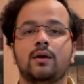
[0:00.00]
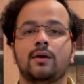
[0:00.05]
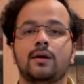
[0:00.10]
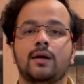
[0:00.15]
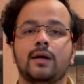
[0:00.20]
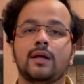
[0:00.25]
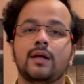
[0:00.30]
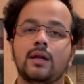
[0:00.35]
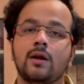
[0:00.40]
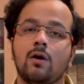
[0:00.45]

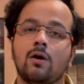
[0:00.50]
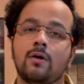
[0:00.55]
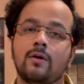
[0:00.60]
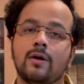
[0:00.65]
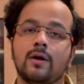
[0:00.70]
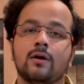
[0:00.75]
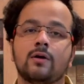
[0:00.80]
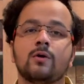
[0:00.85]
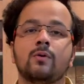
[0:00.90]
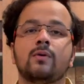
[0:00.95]
In
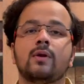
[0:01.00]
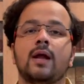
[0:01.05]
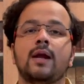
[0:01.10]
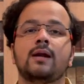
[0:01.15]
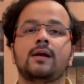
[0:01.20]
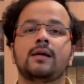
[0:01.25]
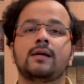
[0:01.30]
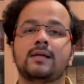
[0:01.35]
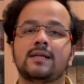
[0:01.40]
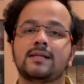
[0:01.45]
order to that,
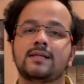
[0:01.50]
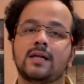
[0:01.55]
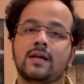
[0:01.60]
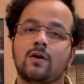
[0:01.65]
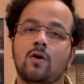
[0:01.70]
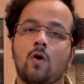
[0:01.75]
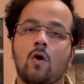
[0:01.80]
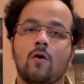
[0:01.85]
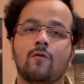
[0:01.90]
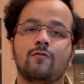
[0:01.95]
it is an
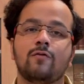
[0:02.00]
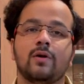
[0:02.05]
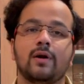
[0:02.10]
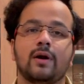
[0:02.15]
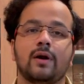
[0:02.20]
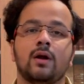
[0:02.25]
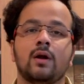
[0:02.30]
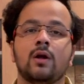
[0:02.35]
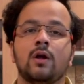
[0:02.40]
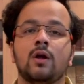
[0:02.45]
offer.